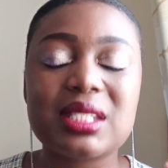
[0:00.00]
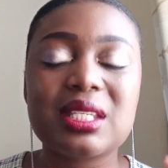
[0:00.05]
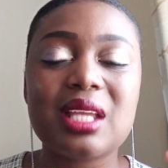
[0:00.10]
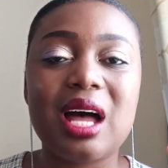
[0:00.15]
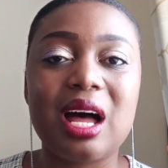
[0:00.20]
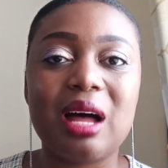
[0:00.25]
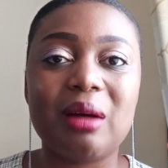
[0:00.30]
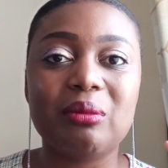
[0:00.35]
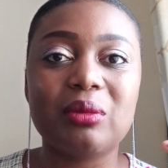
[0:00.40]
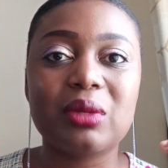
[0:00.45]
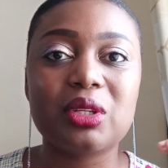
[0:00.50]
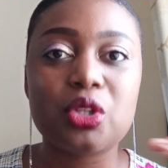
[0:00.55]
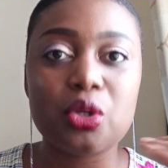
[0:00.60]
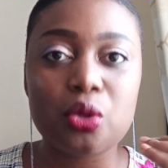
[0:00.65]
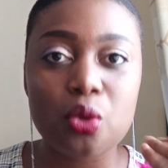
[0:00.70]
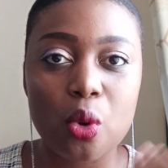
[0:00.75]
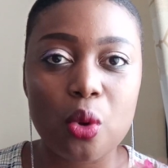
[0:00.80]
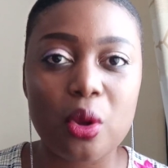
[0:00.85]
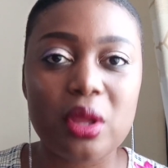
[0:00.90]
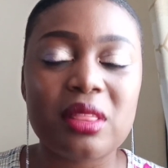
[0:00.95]

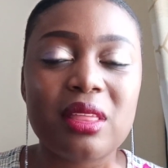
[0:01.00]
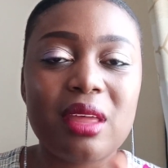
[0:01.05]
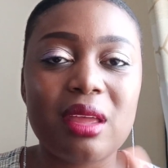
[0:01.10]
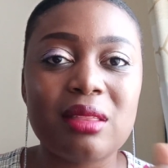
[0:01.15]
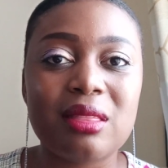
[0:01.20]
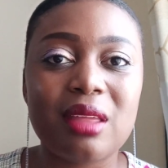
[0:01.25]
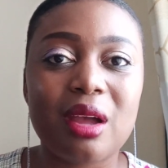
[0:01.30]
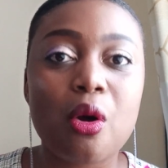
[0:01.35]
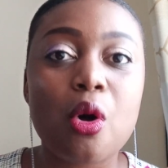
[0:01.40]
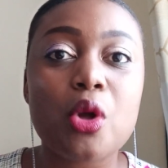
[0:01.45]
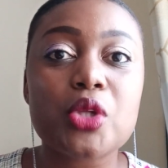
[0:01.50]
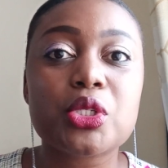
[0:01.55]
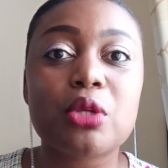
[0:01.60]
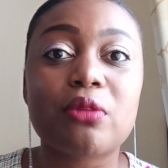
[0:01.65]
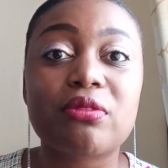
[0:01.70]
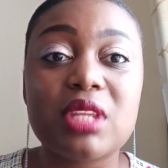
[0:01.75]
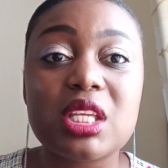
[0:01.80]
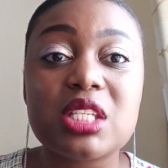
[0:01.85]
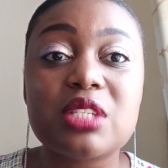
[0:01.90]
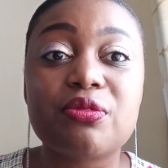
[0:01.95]
in the course
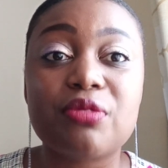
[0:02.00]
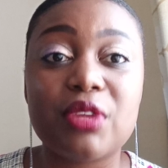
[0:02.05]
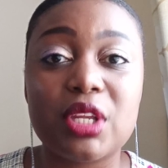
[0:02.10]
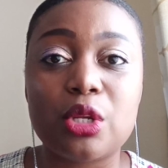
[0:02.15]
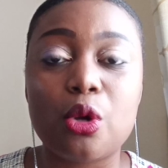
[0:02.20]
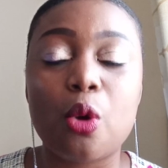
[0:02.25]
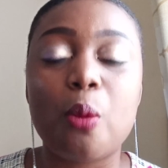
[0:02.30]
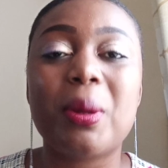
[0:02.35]
of this video.